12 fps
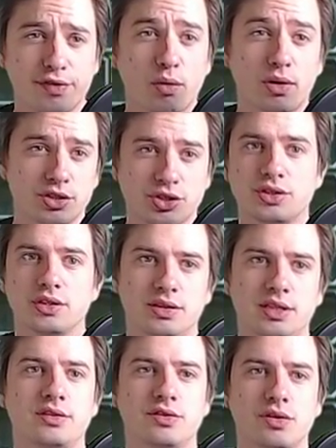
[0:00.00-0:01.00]
course,
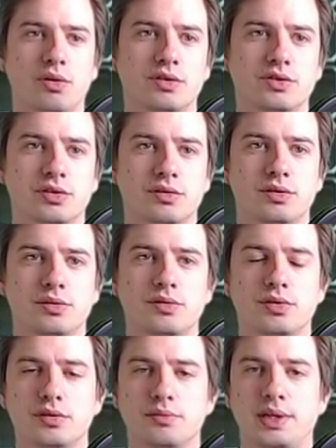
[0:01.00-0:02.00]
this is also due
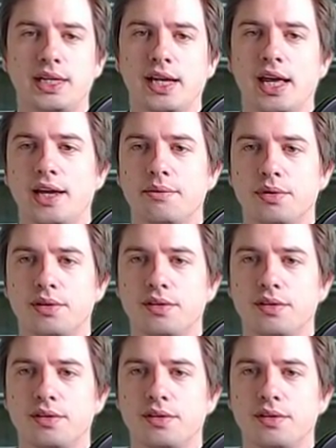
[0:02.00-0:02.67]
to being able